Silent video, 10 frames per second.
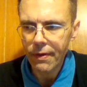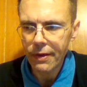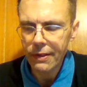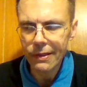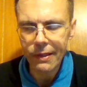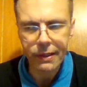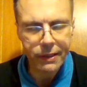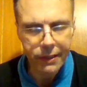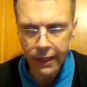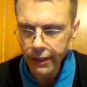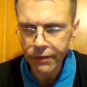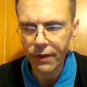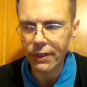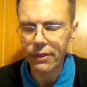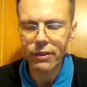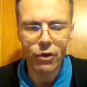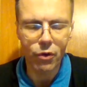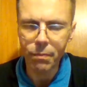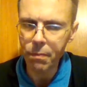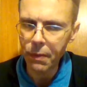successfully
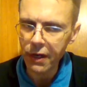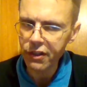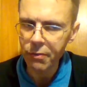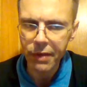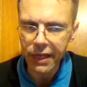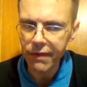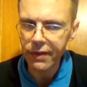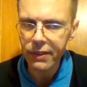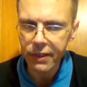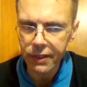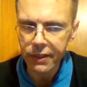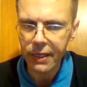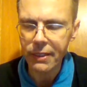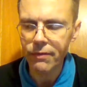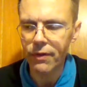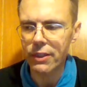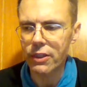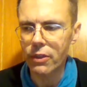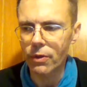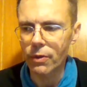so, possibly even successfully
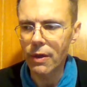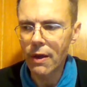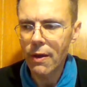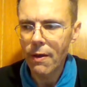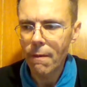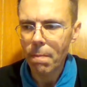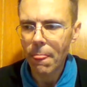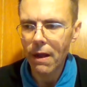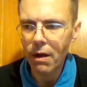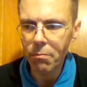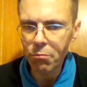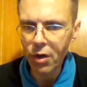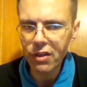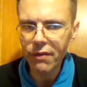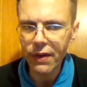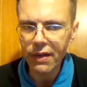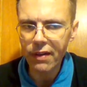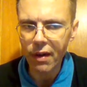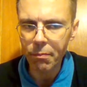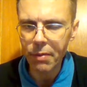so, now
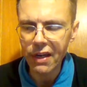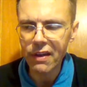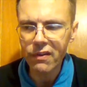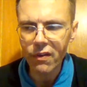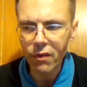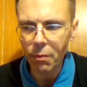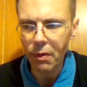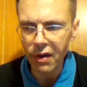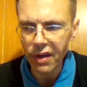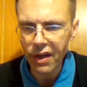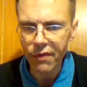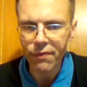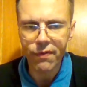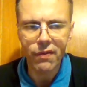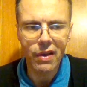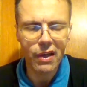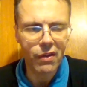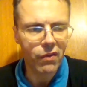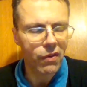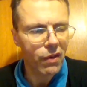motivated Albanians into belief
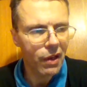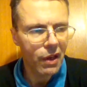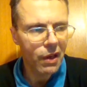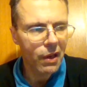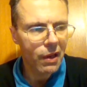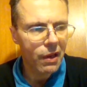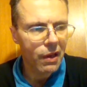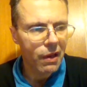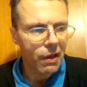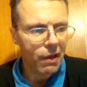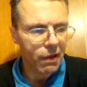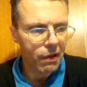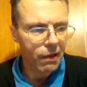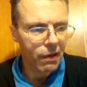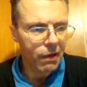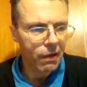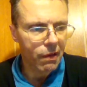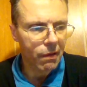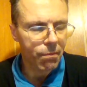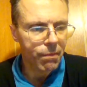that
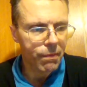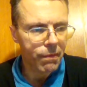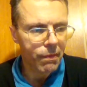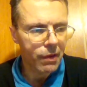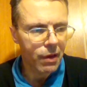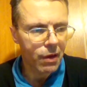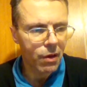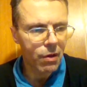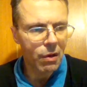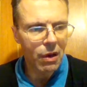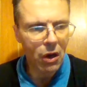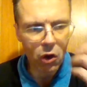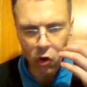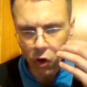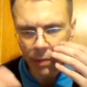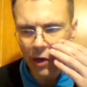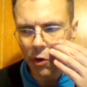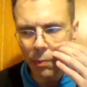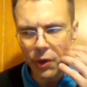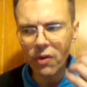uh, Roma
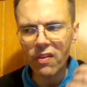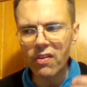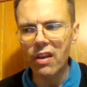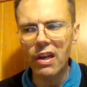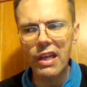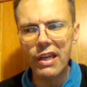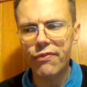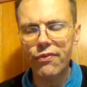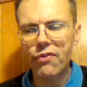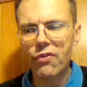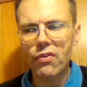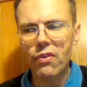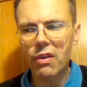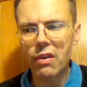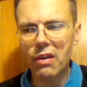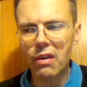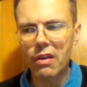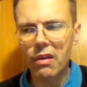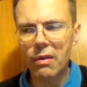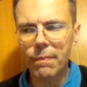community left
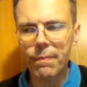uh,